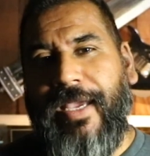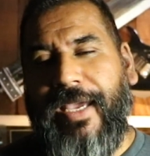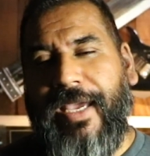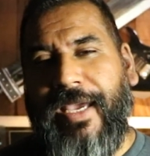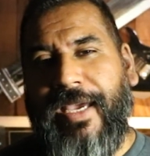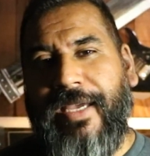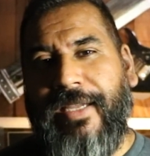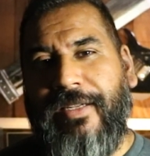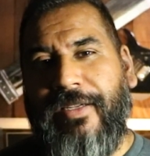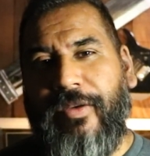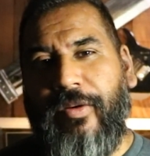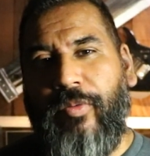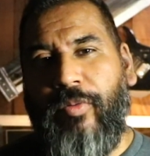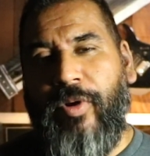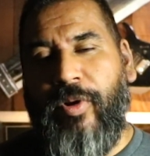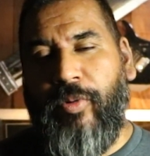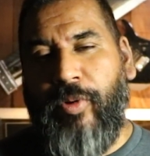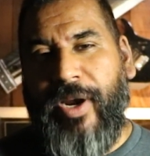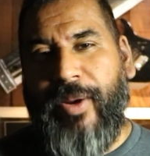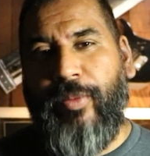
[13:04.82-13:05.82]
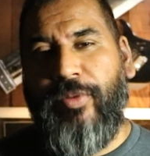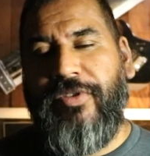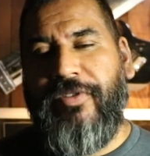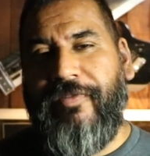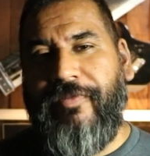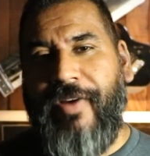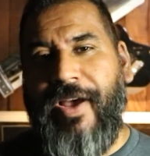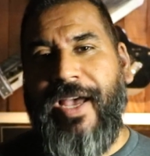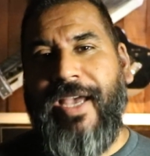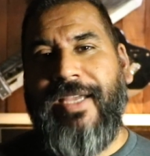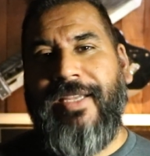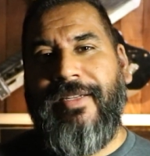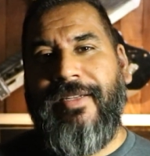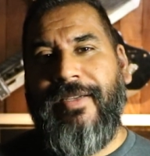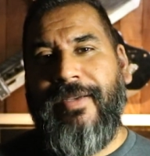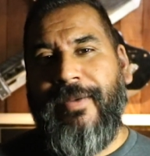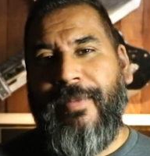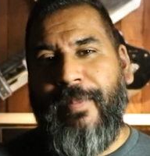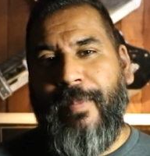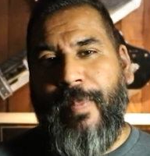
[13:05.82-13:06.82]
and we were able to find
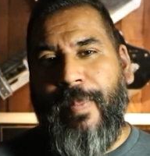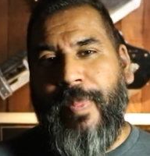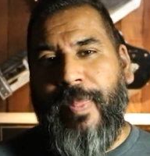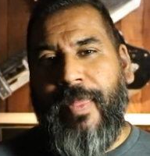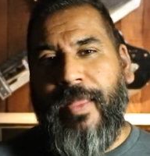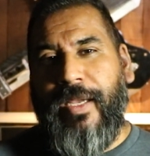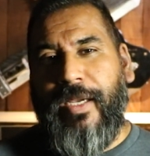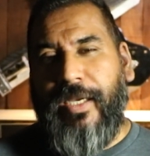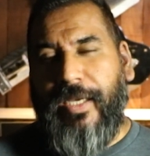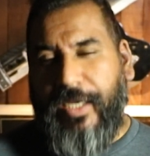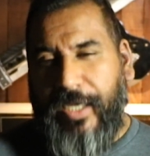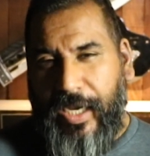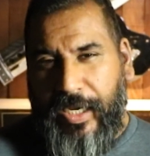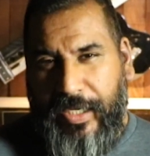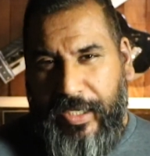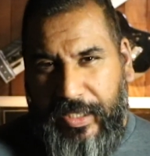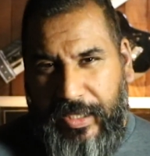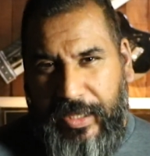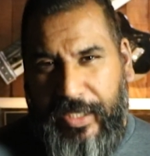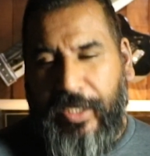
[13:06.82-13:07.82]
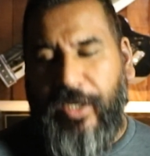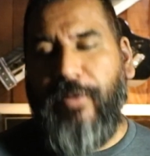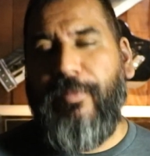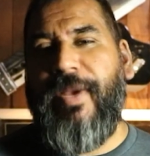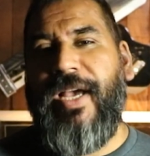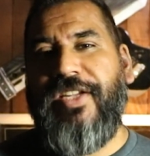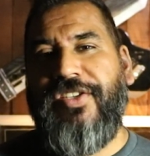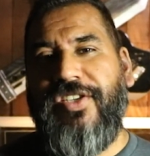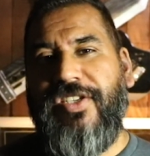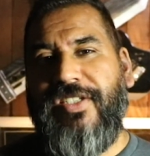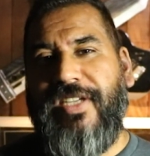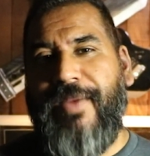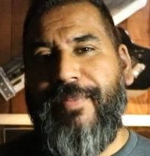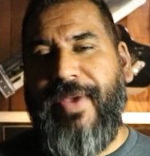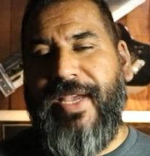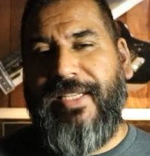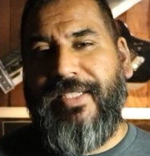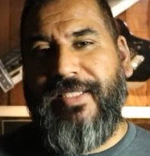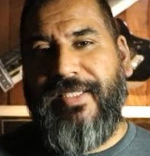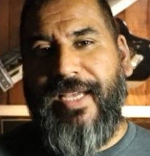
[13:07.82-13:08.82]
a clear message that
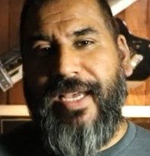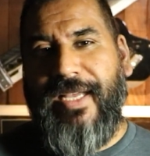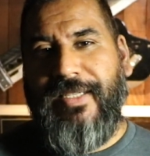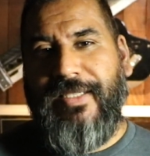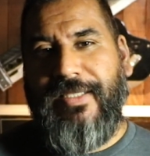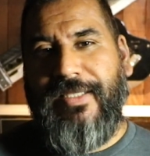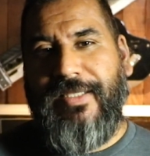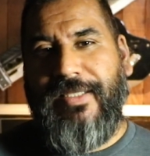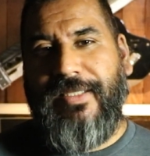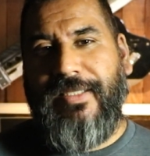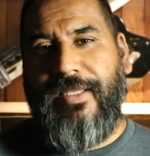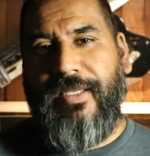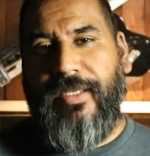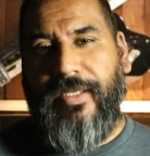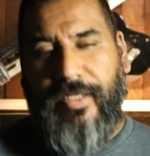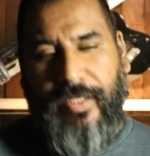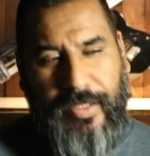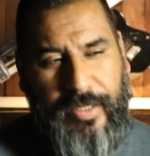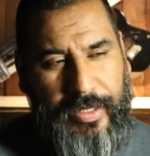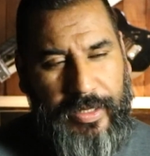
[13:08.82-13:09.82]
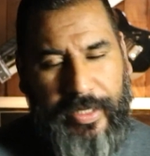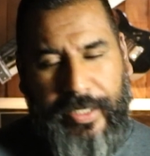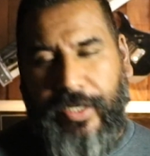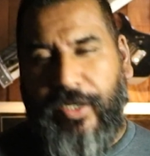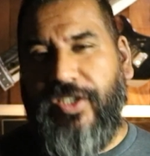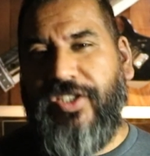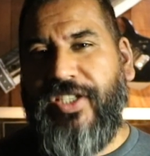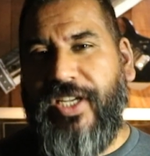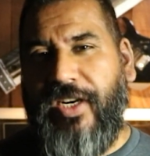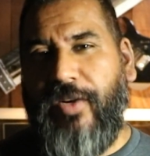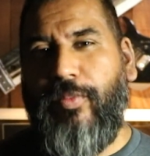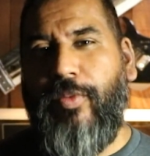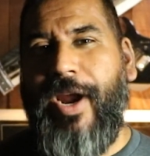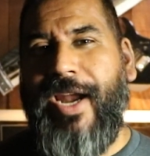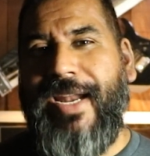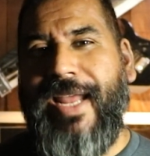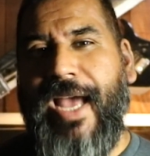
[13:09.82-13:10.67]
made sense, clear set of brand